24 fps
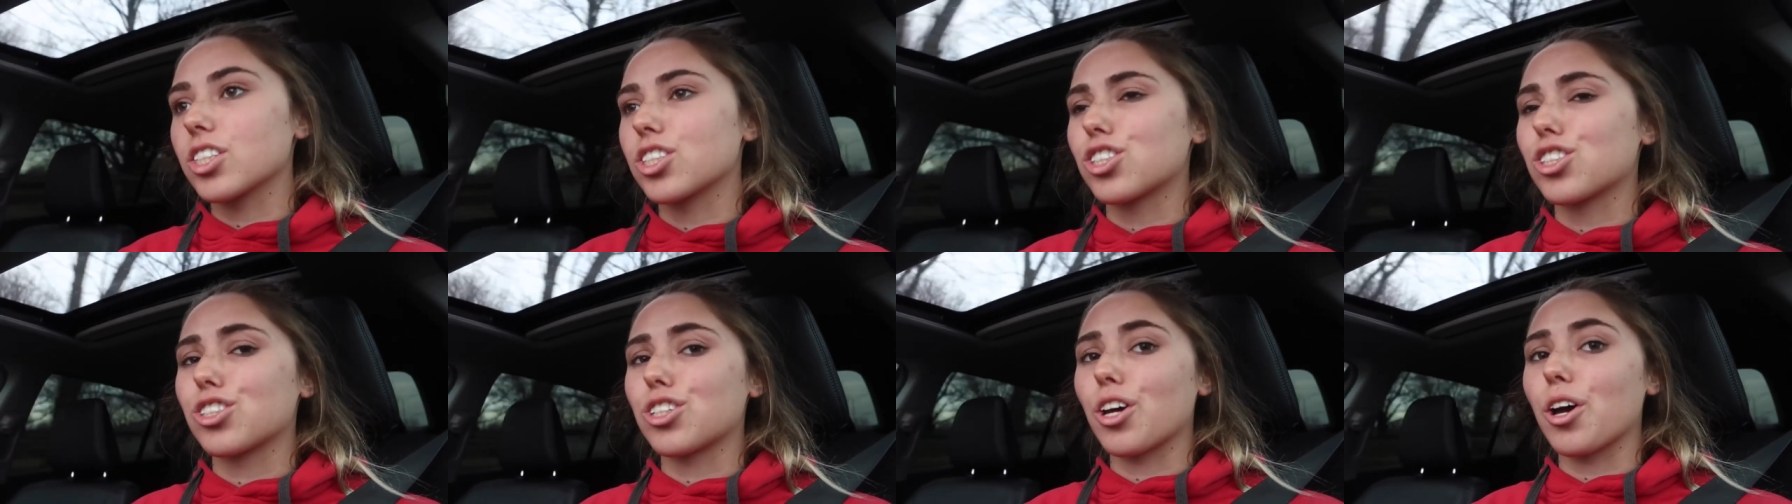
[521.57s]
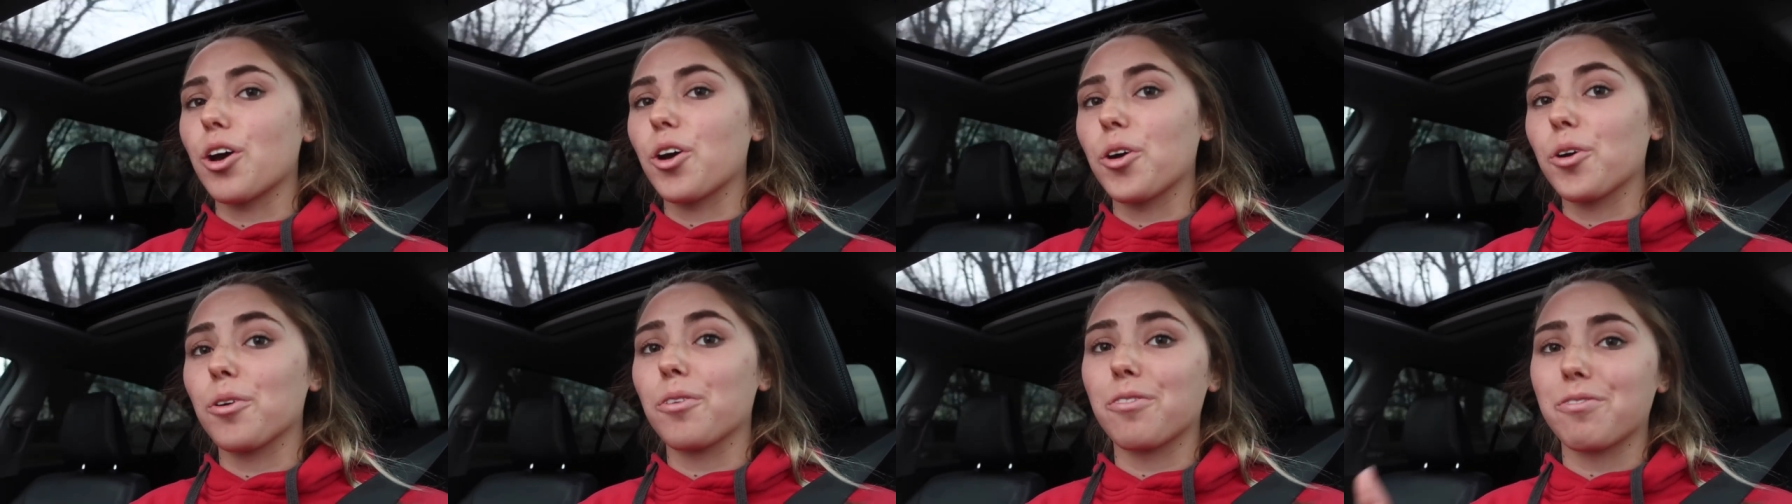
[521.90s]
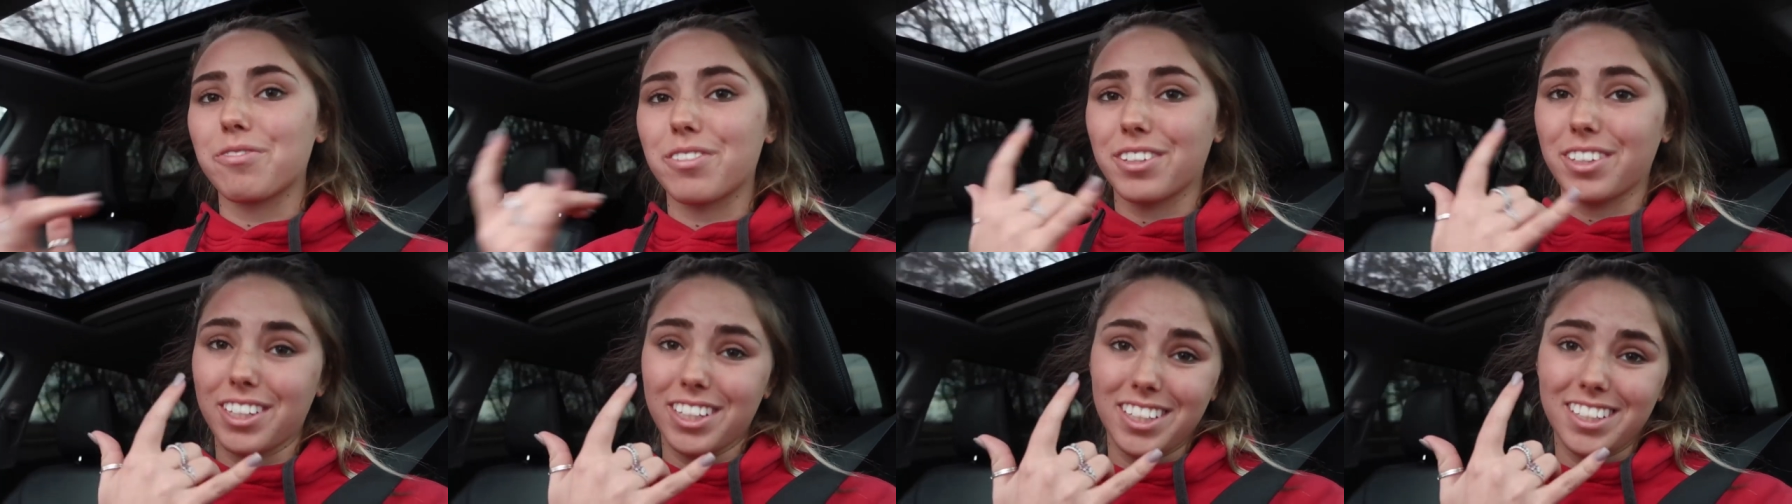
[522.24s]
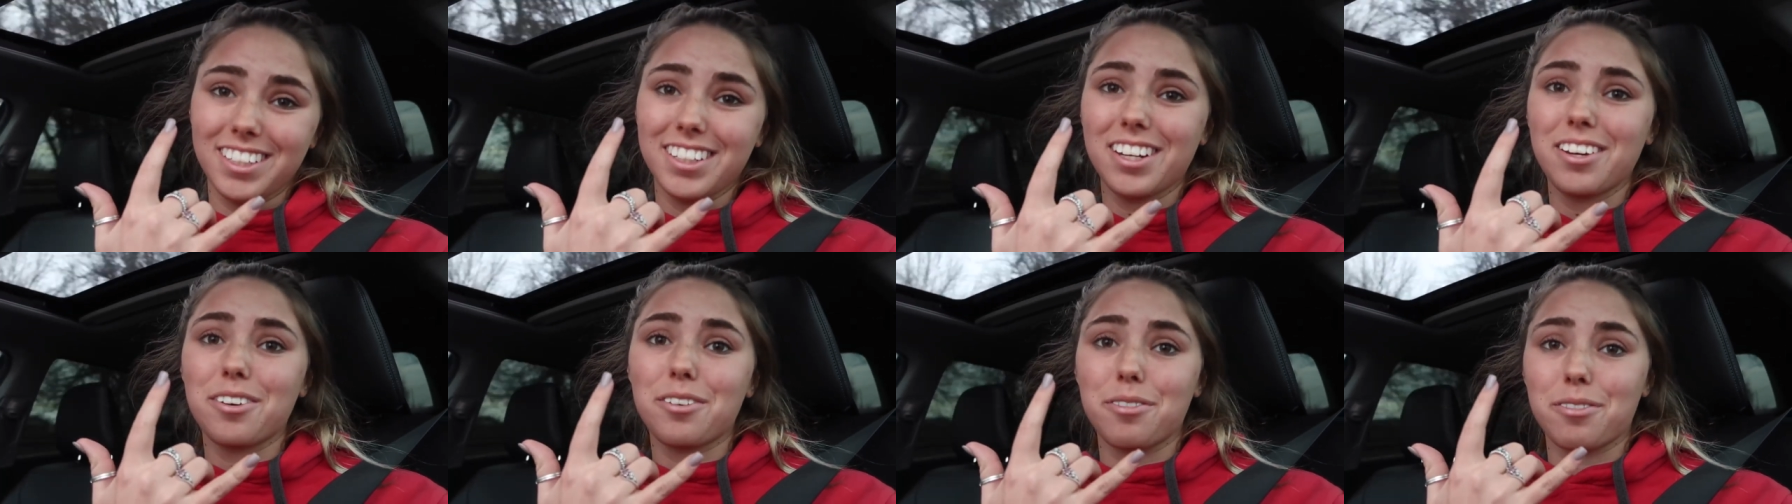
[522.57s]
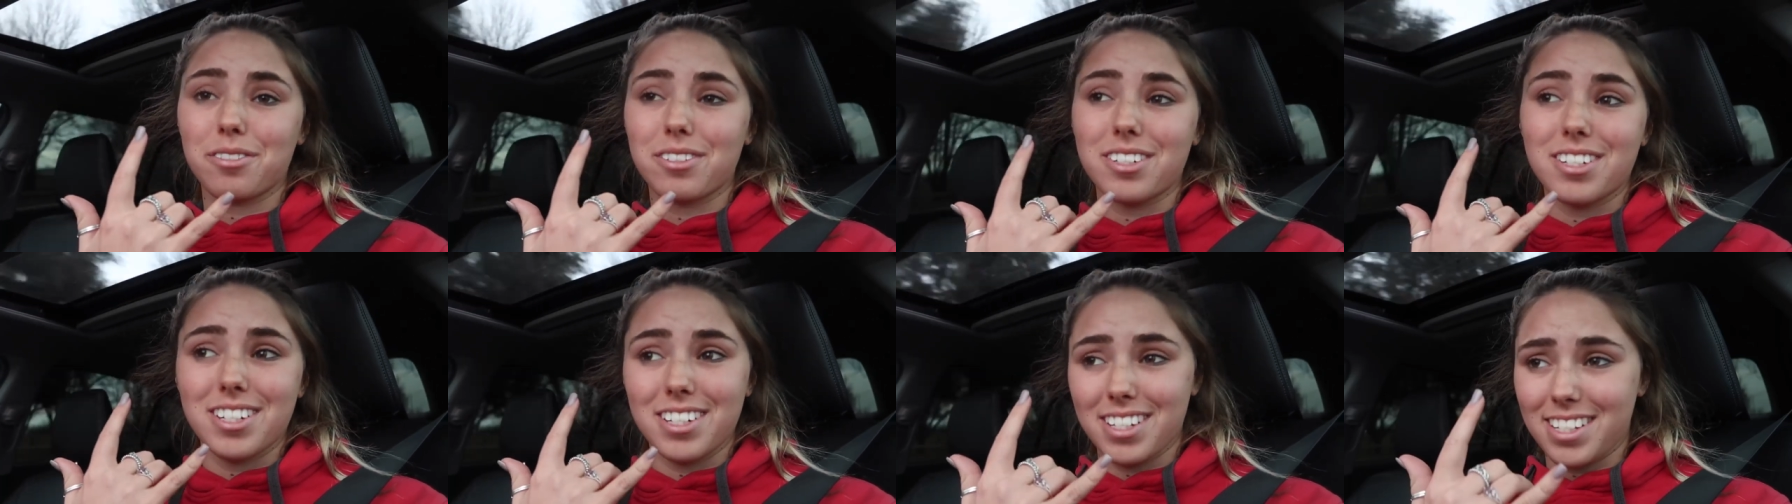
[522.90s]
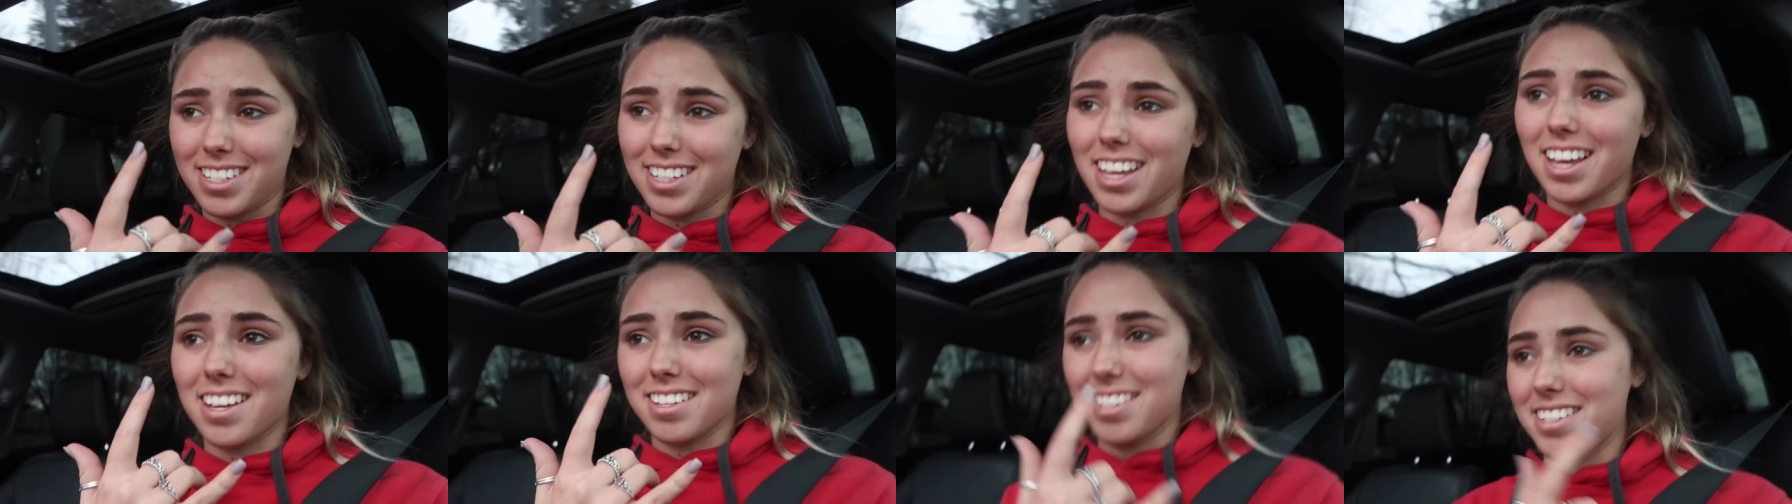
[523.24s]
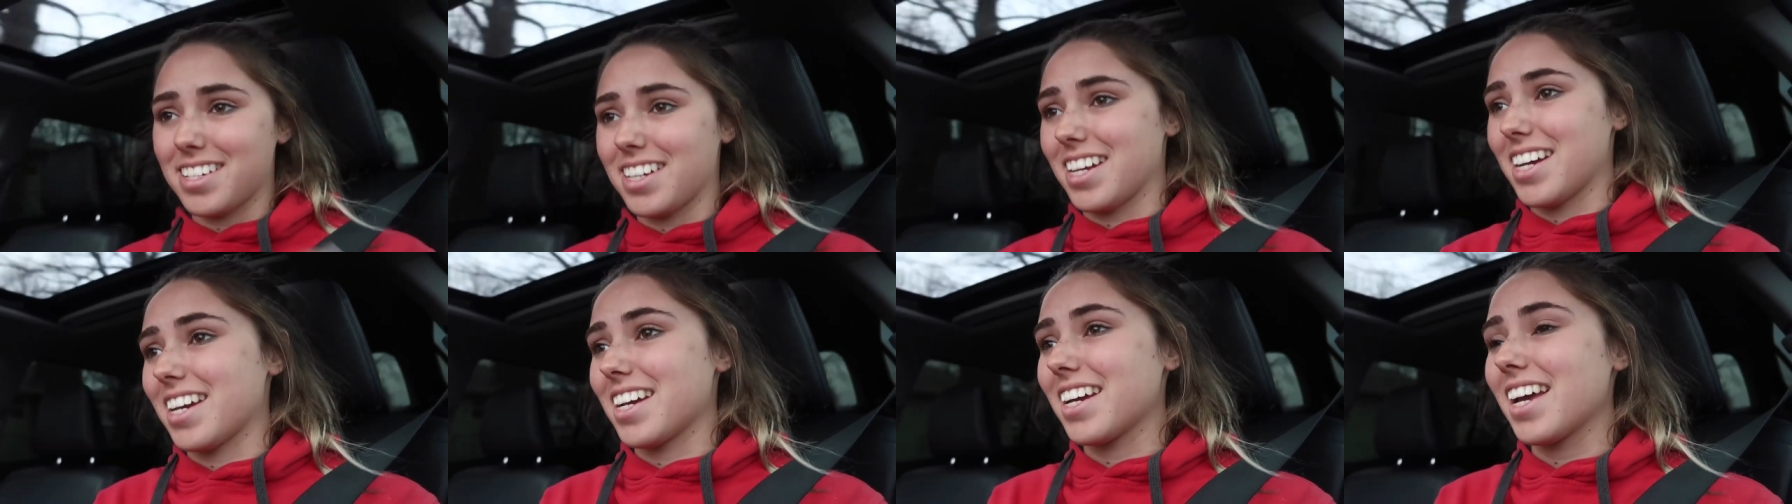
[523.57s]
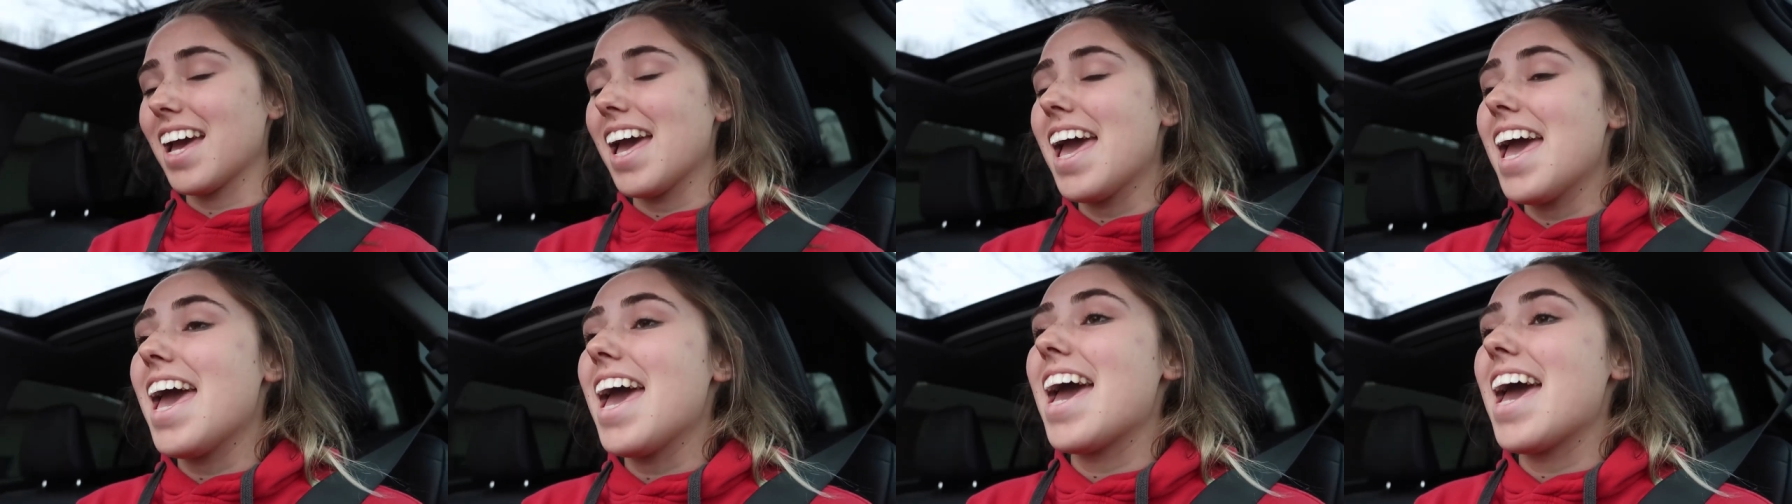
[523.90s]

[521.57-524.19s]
so feeling disgusting.